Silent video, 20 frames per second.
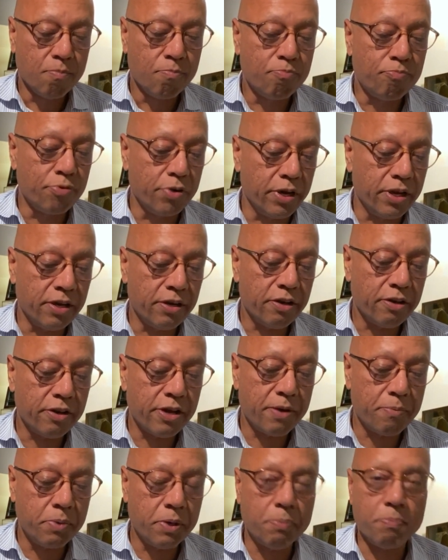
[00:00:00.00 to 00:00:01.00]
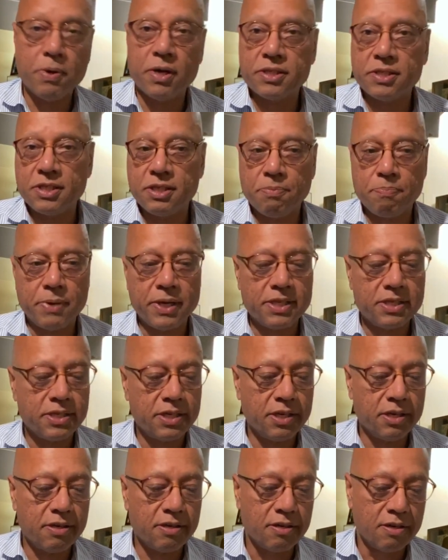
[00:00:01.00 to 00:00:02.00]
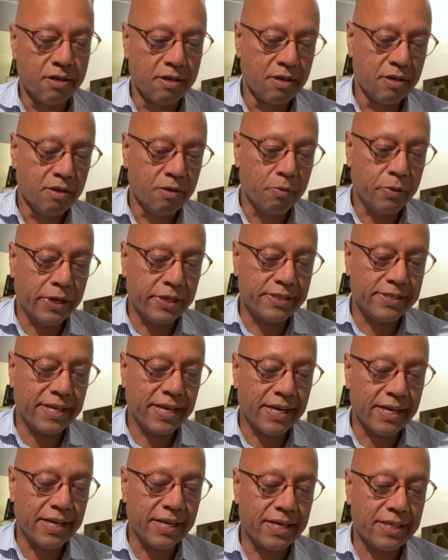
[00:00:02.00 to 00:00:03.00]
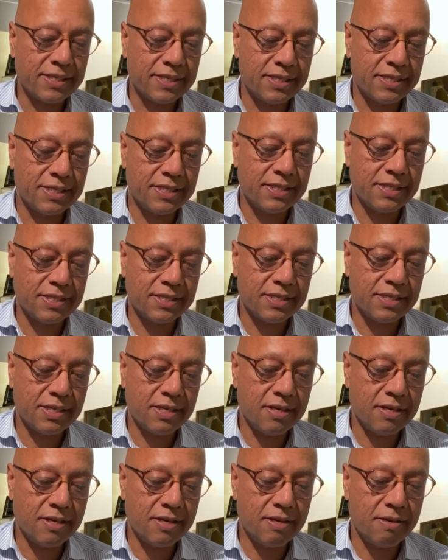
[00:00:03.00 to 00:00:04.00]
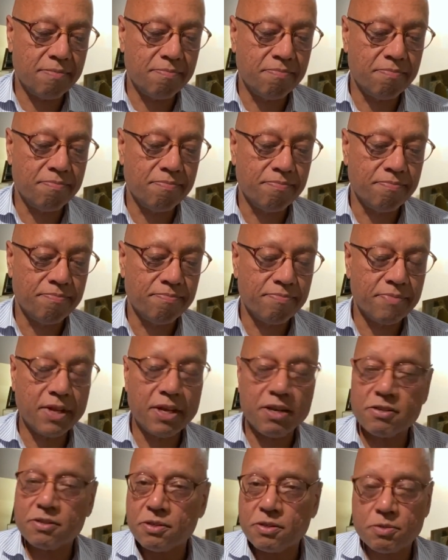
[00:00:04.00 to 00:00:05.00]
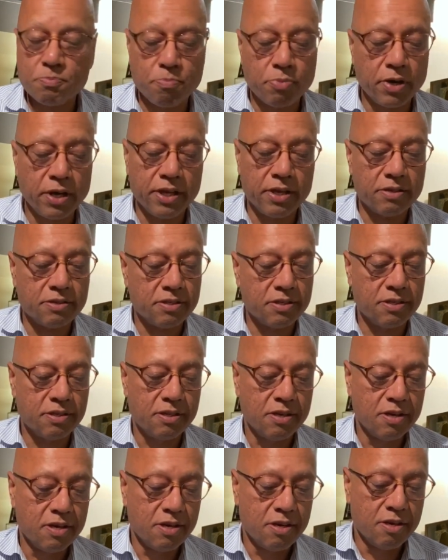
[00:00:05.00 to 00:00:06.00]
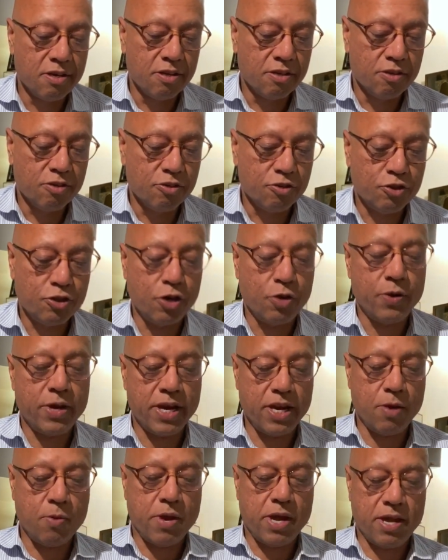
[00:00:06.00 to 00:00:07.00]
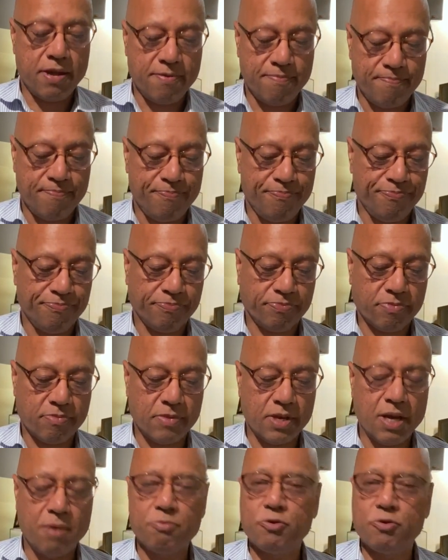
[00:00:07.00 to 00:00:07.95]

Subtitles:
brilliant, you know, everybody participating. We had 10 guests. It was just brilliant. So anyway, I'm